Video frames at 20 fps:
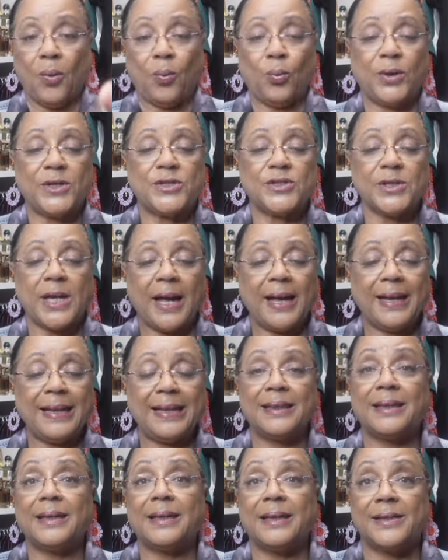which I
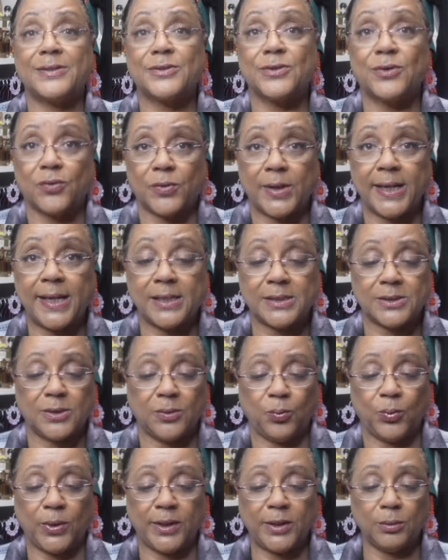think is great
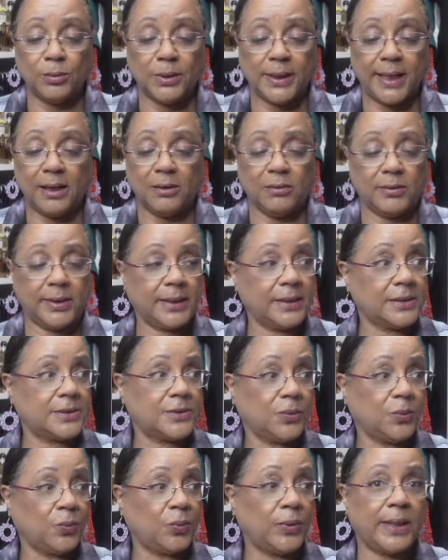when you layer it
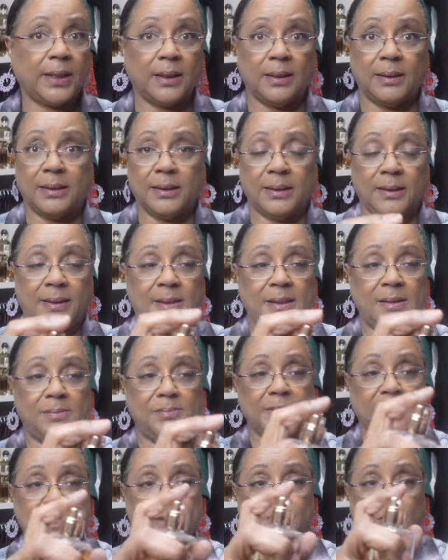with the
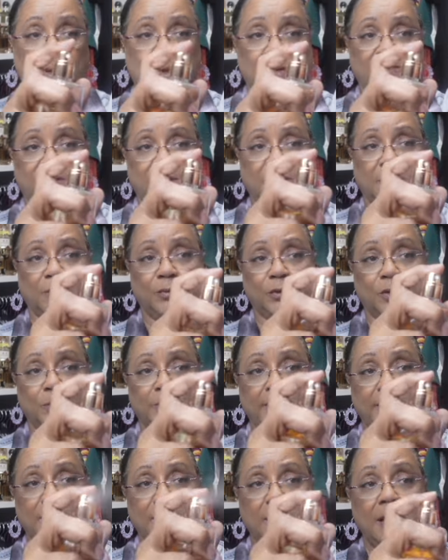mix bar vanilla
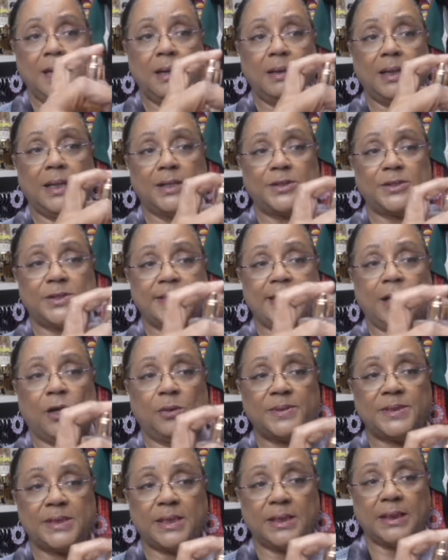bourbon. It just
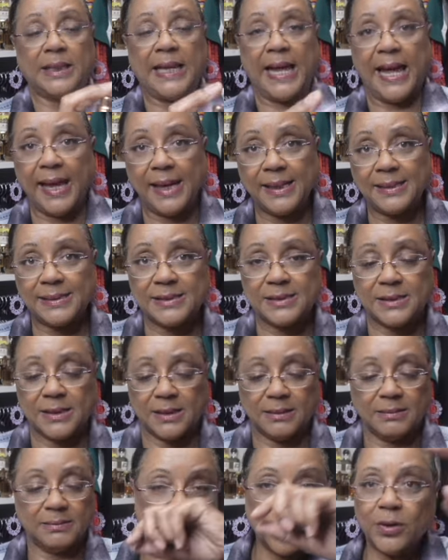helps it last.
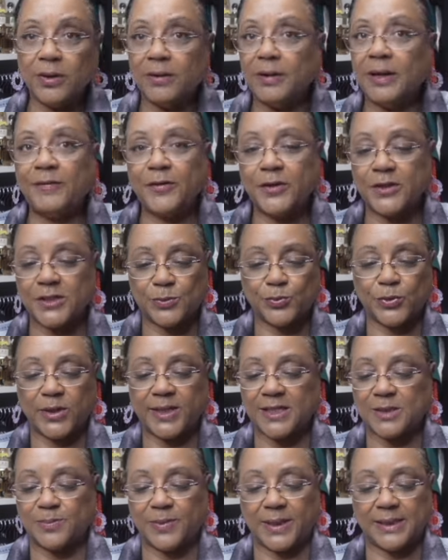Or if you just spray
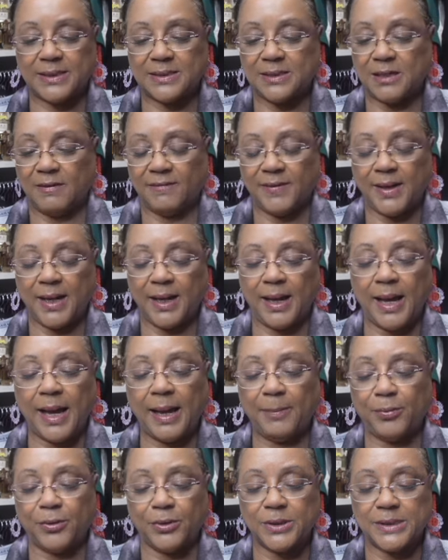this by itself.
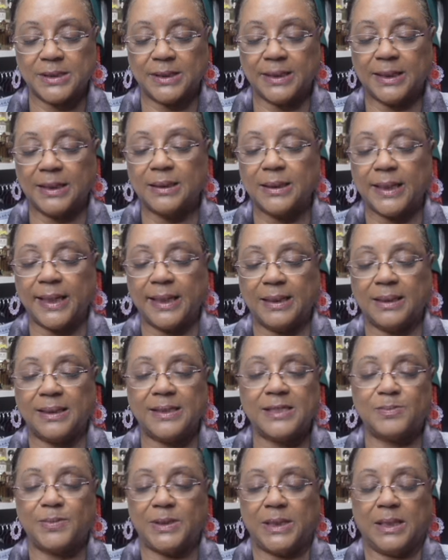I personally like
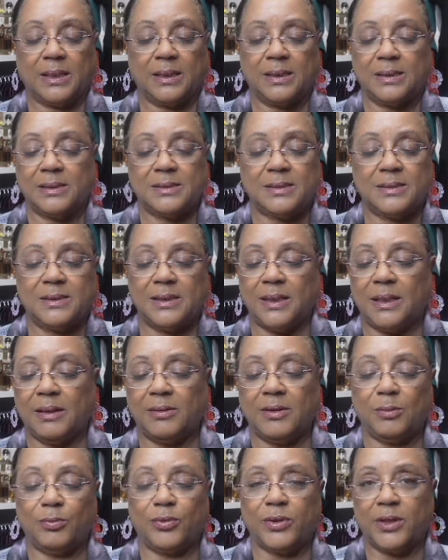this because, you know,
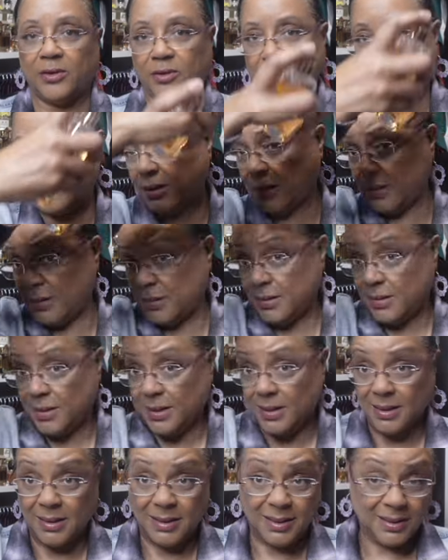put on your hair.
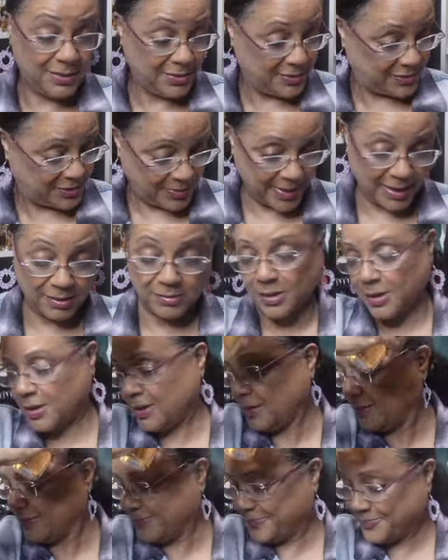There's no
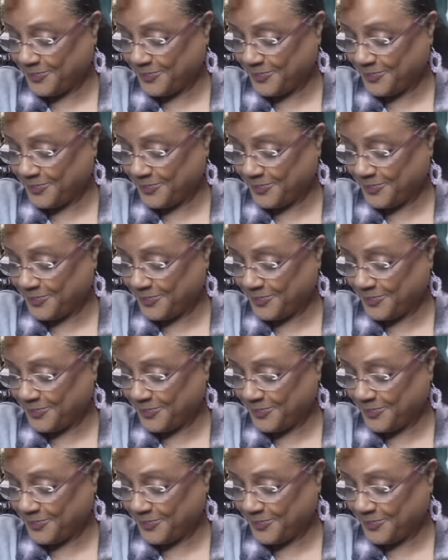alcohol.